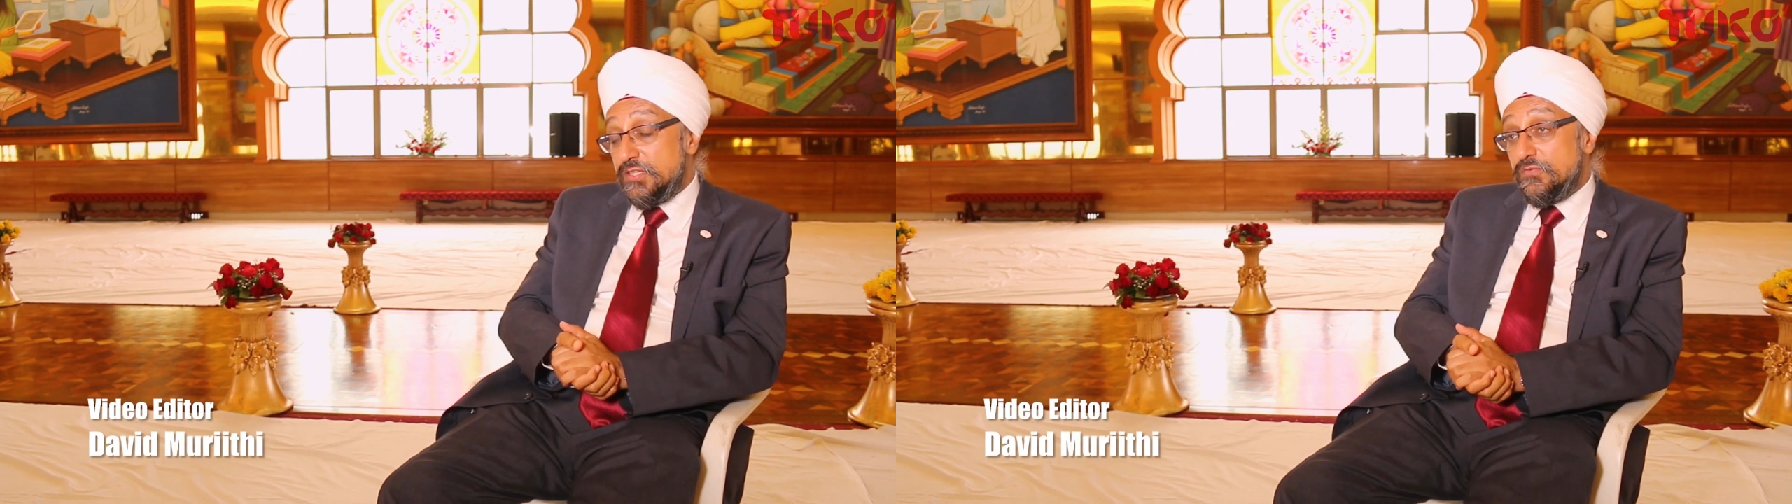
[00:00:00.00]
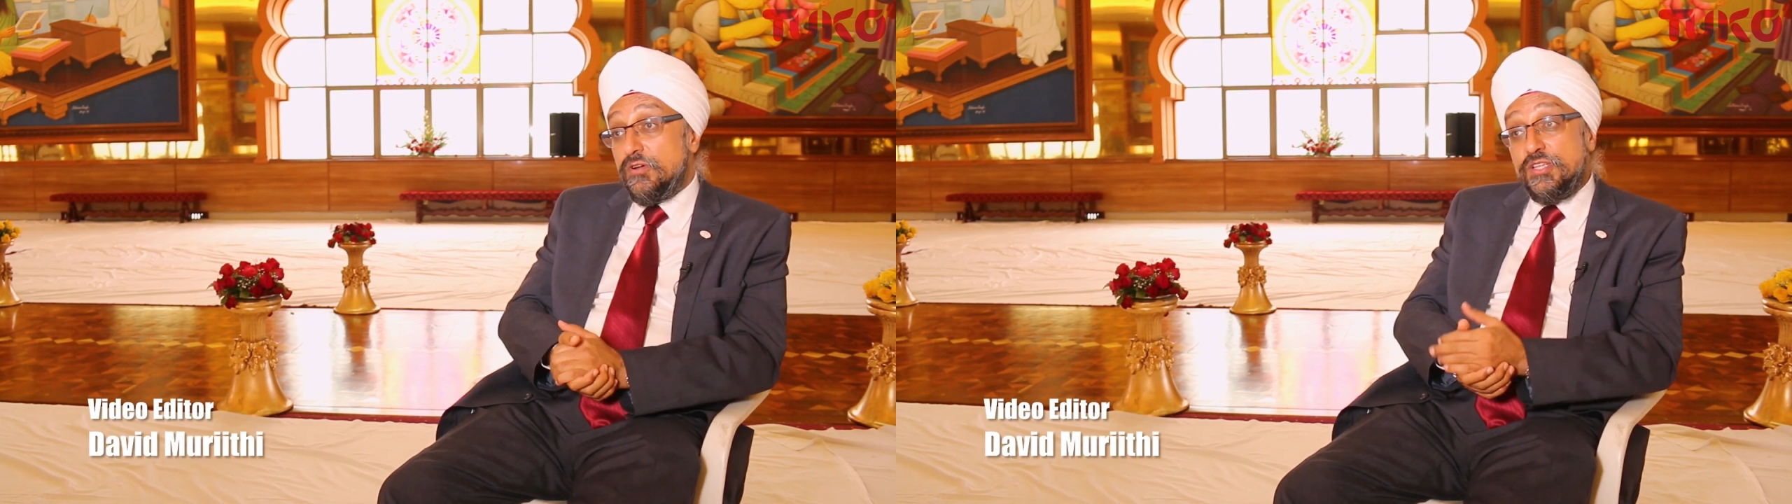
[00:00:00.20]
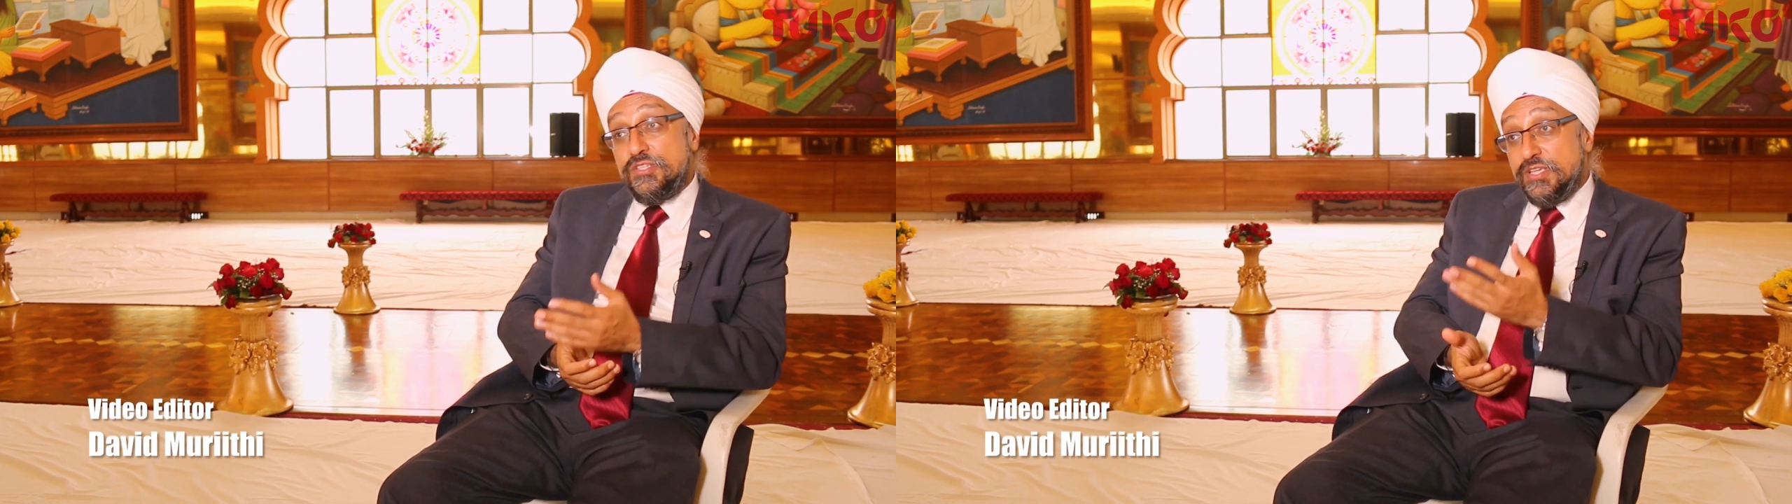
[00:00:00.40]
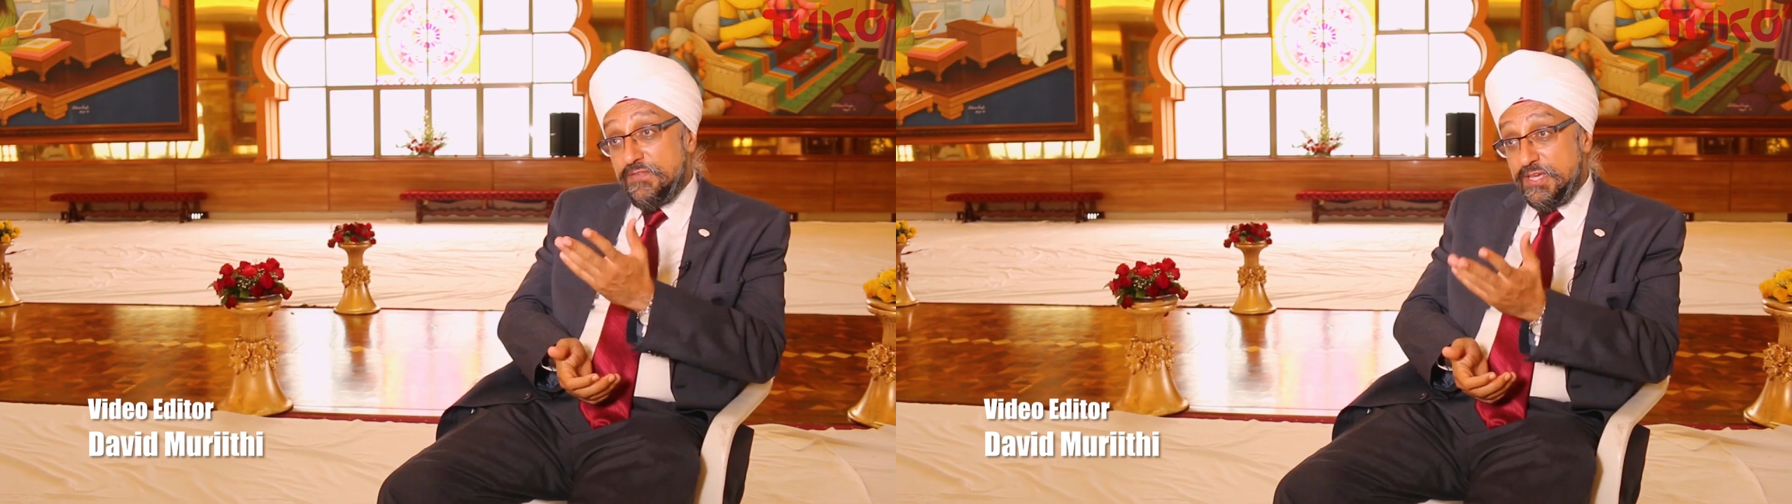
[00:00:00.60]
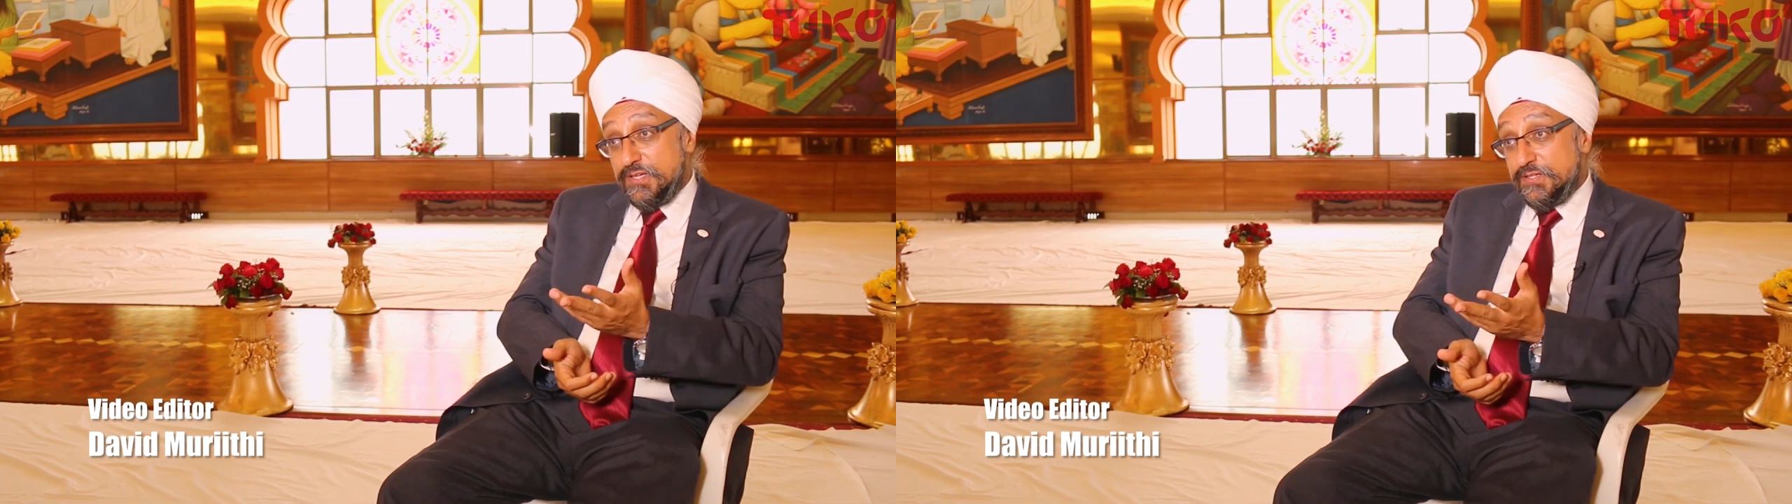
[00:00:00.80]
is what is
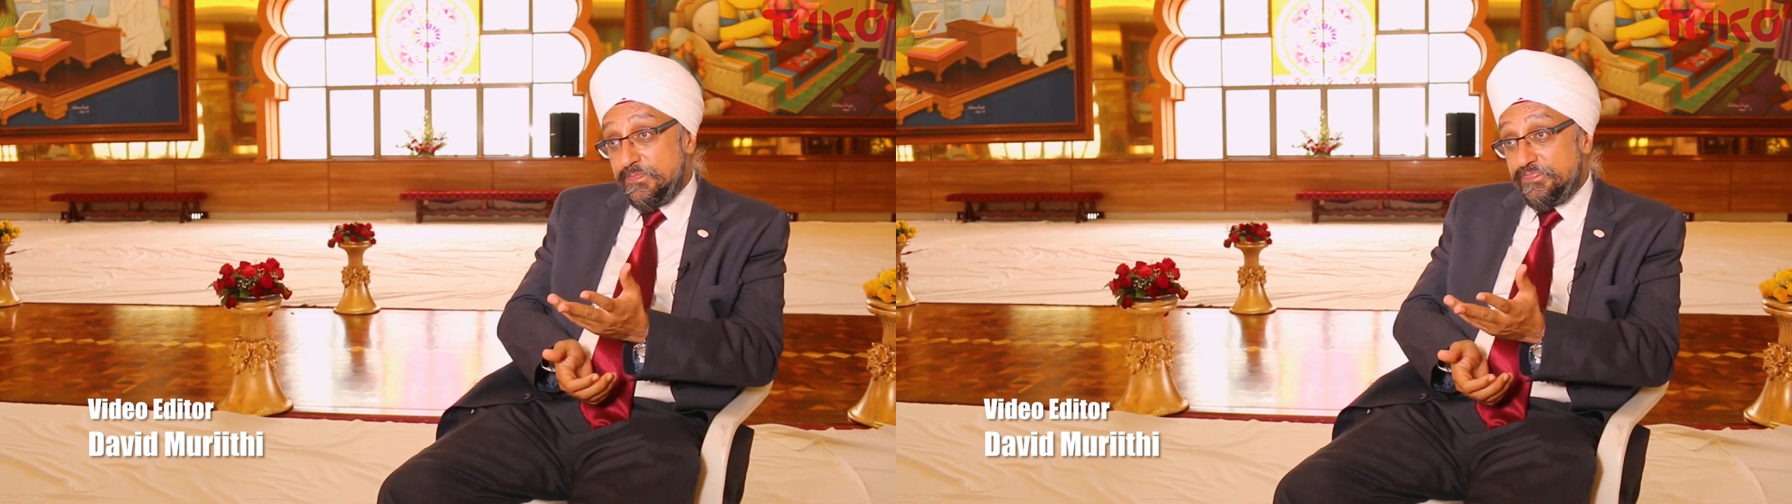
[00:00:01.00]
saving us.